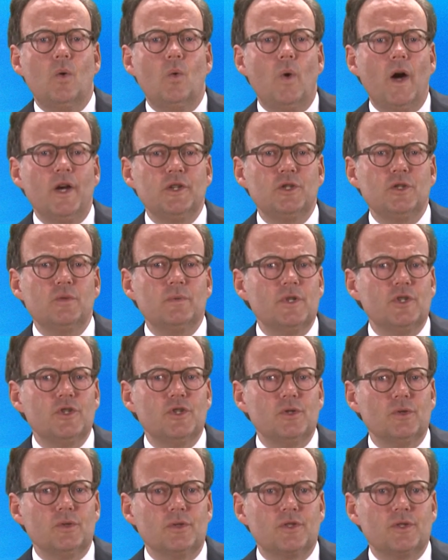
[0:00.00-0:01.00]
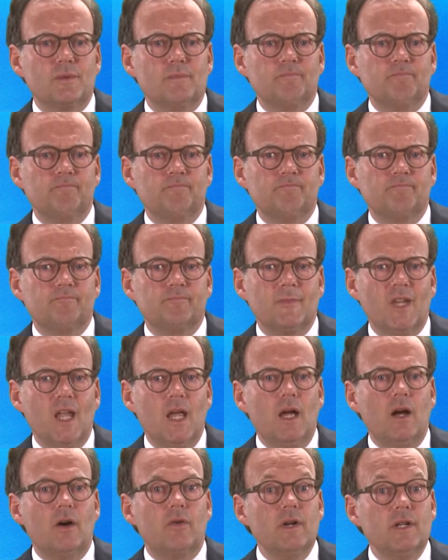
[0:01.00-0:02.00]
Why should we choose?
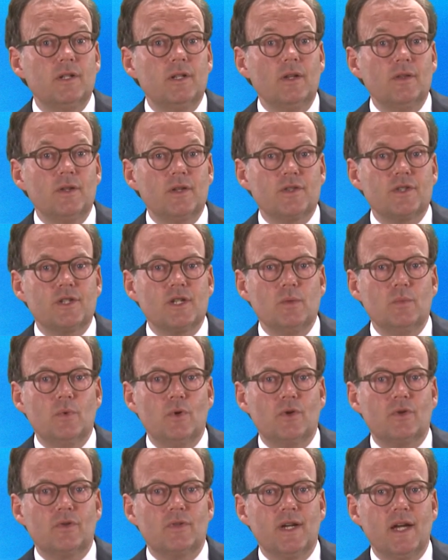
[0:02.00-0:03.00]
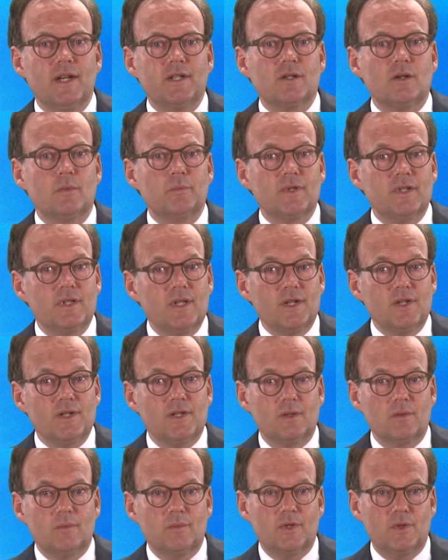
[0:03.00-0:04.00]
Redundancy will create
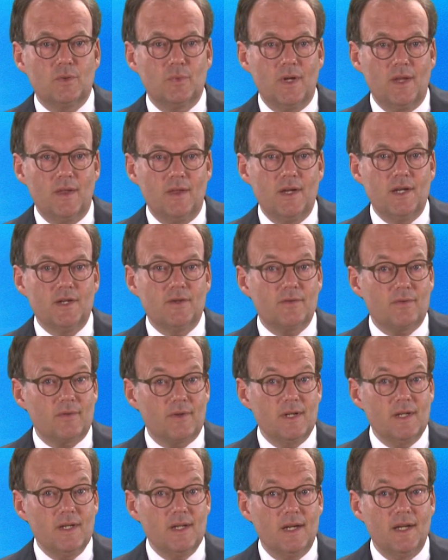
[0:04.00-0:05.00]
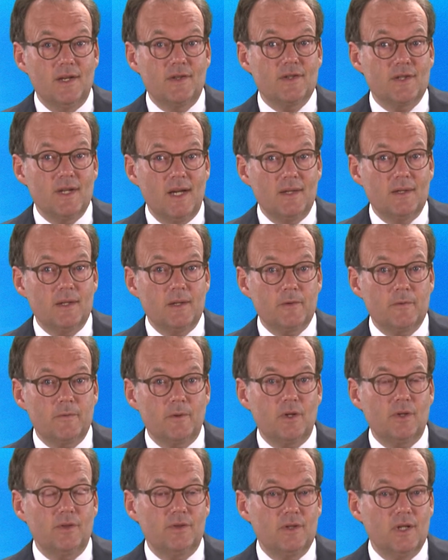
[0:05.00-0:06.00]
competition between these three and incentives
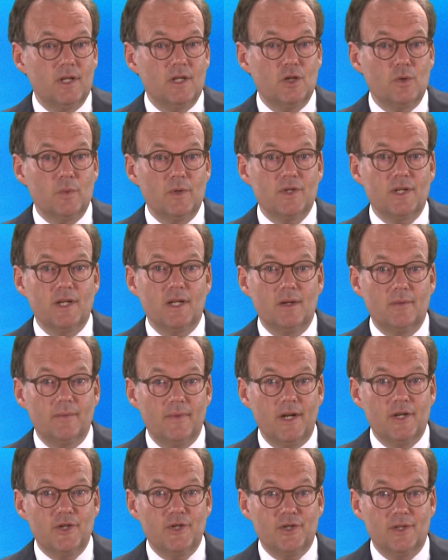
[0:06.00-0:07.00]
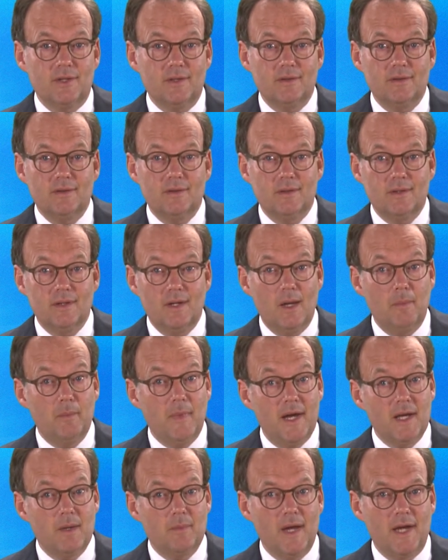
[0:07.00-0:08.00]
for continuous innovation and
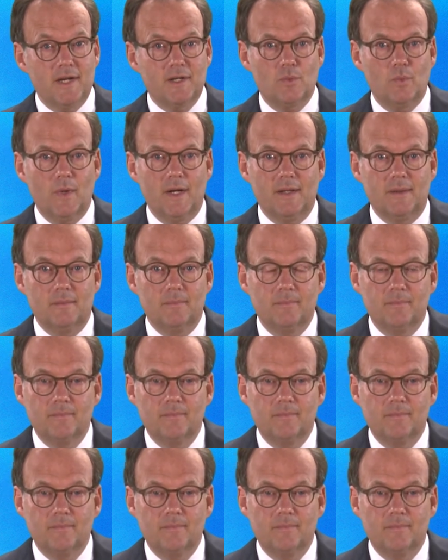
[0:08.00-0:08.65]
may the best win.